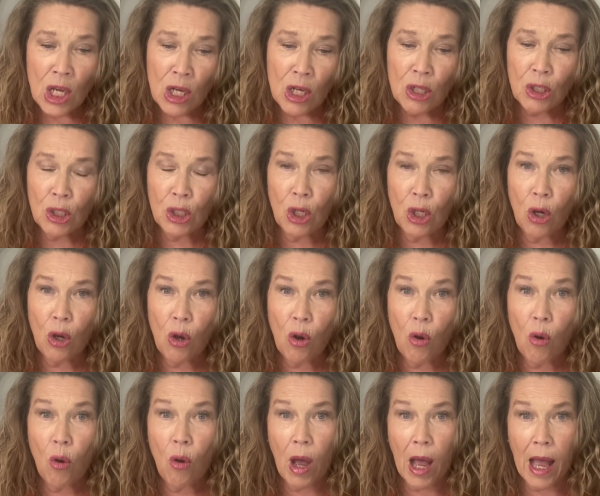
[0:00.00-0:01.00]

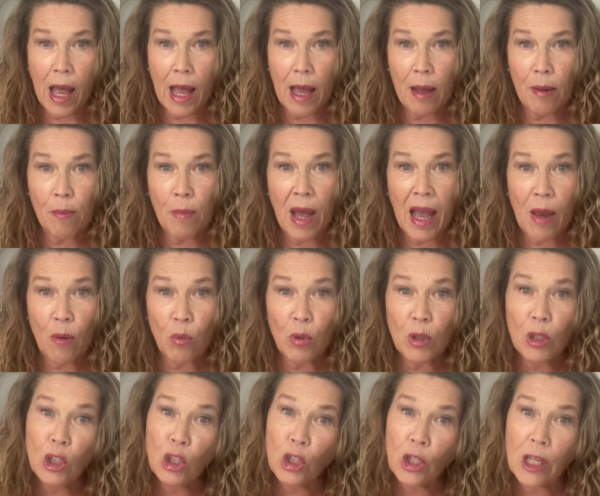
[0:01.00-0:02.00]
So I
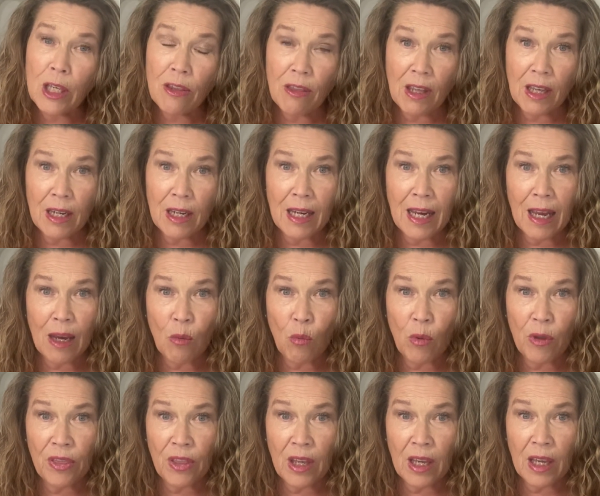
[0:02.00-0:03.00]
would look then at
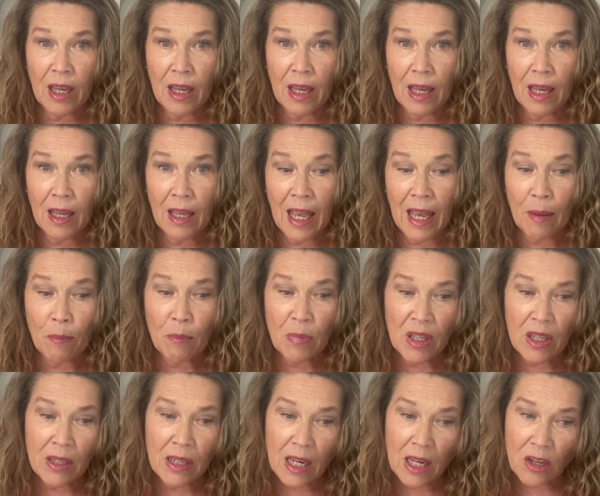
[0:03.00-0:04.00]
what the
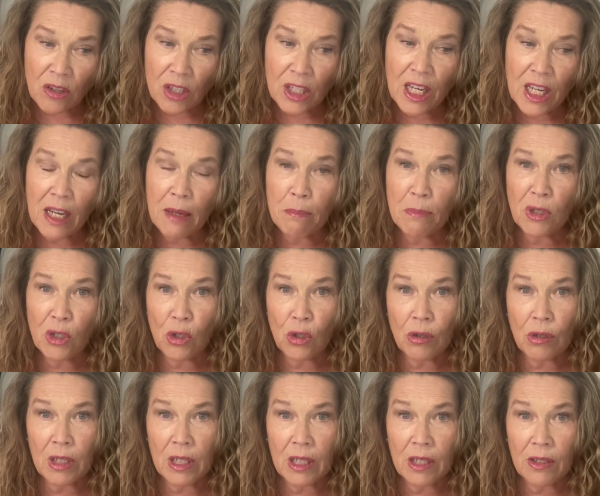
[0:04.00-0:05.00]
ambient air
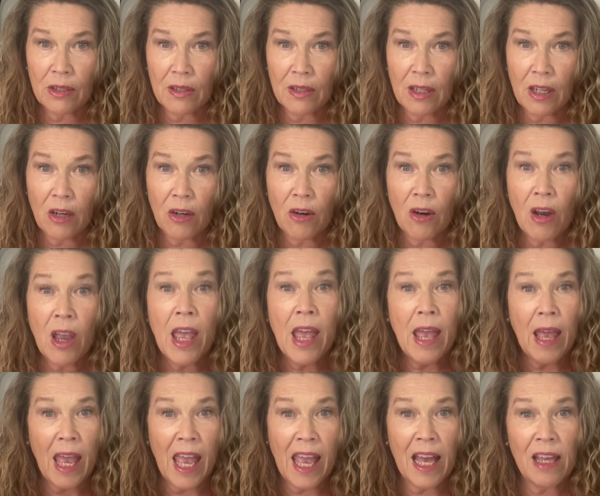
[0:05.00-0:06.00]
temperature is there,
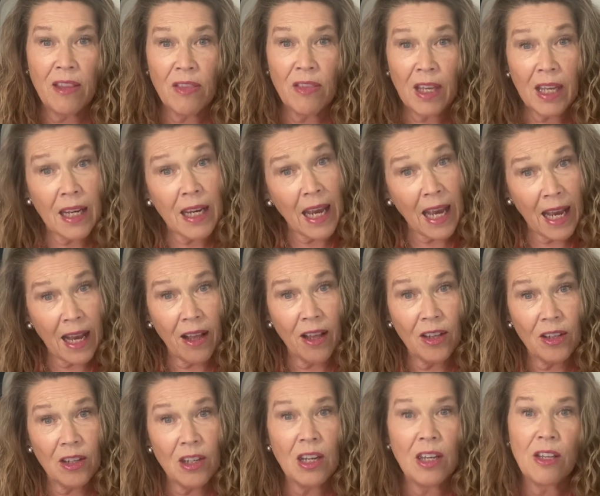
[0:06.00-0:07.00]
and then
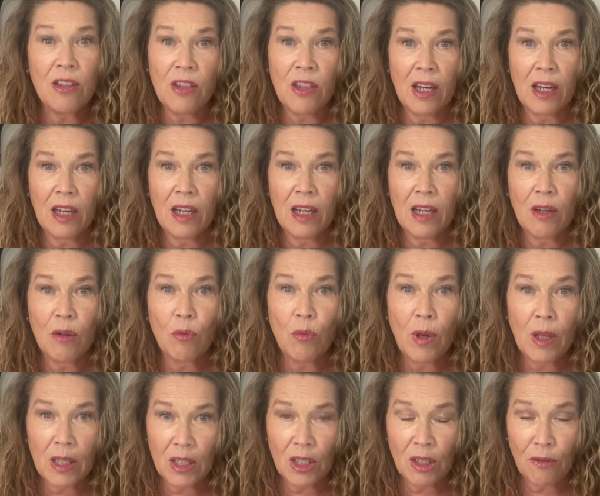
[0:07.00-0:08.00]
add the
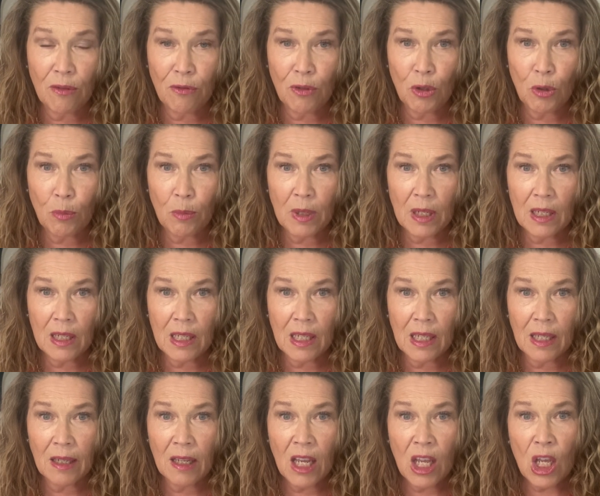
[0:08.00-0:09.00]
relative
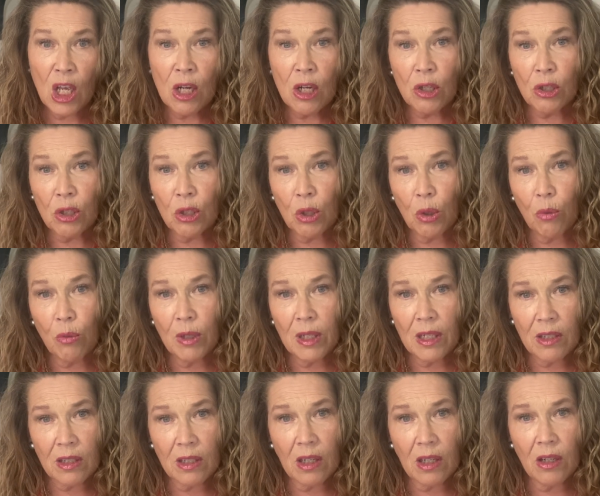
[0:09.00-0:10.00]
humidity. So when it
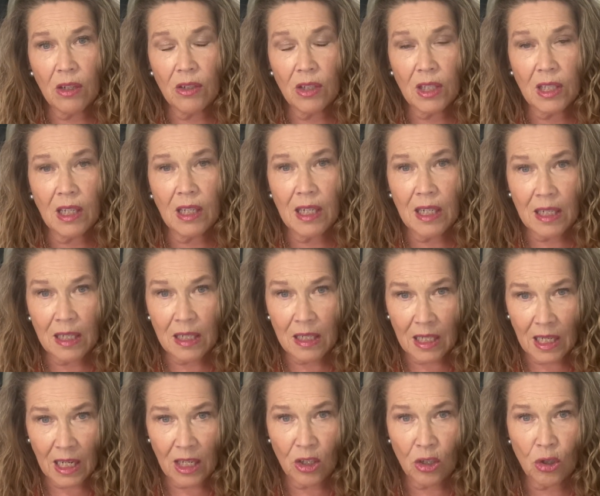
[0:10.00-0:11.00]
starts getting
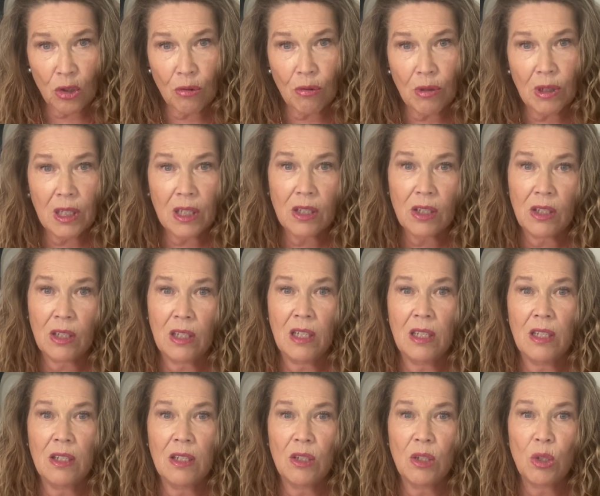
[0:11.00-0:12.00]
dangerous
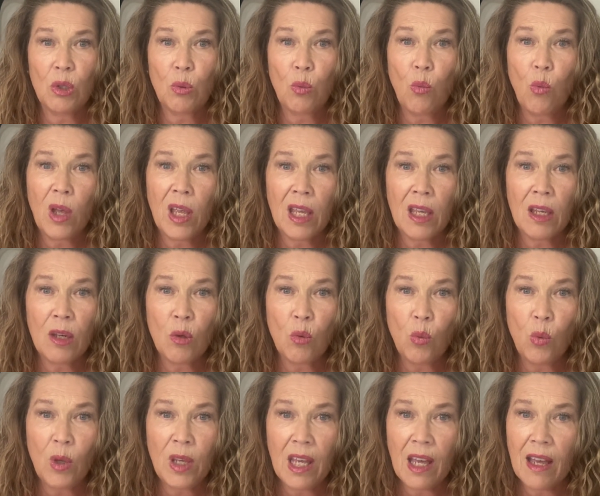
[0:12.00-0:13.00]
is when
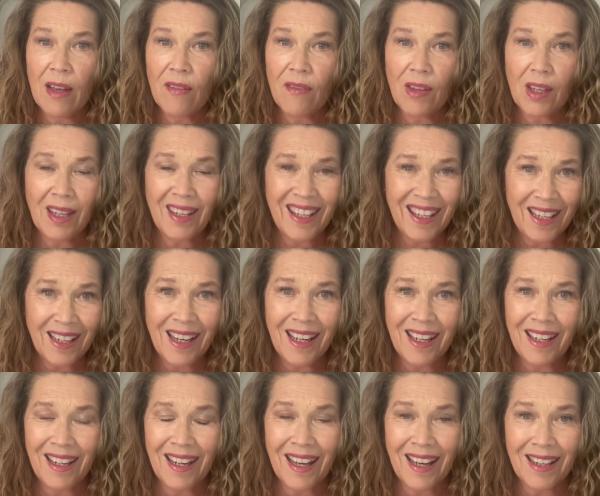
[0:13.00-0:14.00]
we have a heat
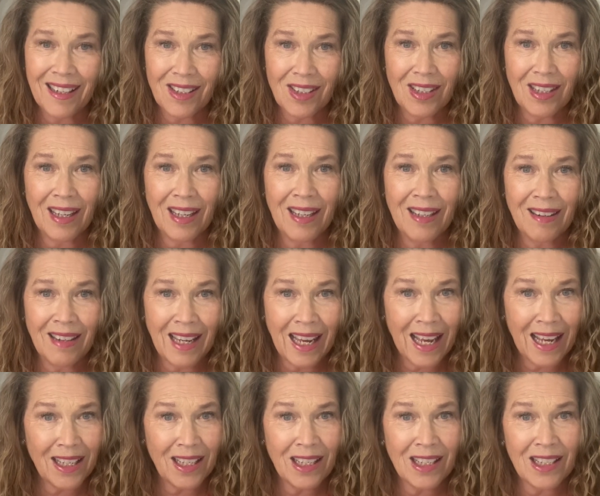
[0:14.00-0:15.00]
index, and
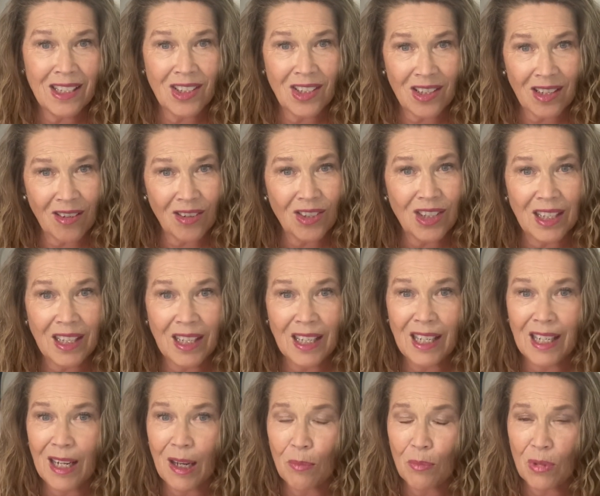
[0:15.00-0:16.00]
that it starts
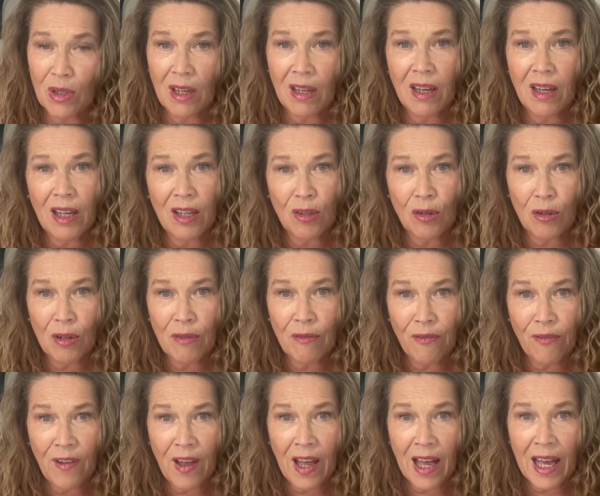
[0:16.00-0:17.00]
getting up to
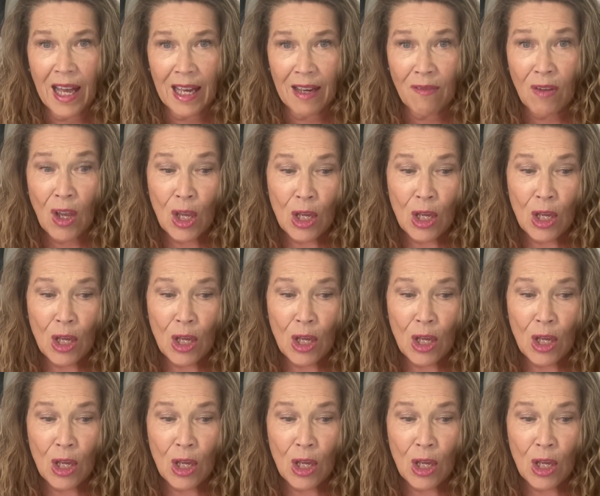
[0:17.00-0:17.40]
105.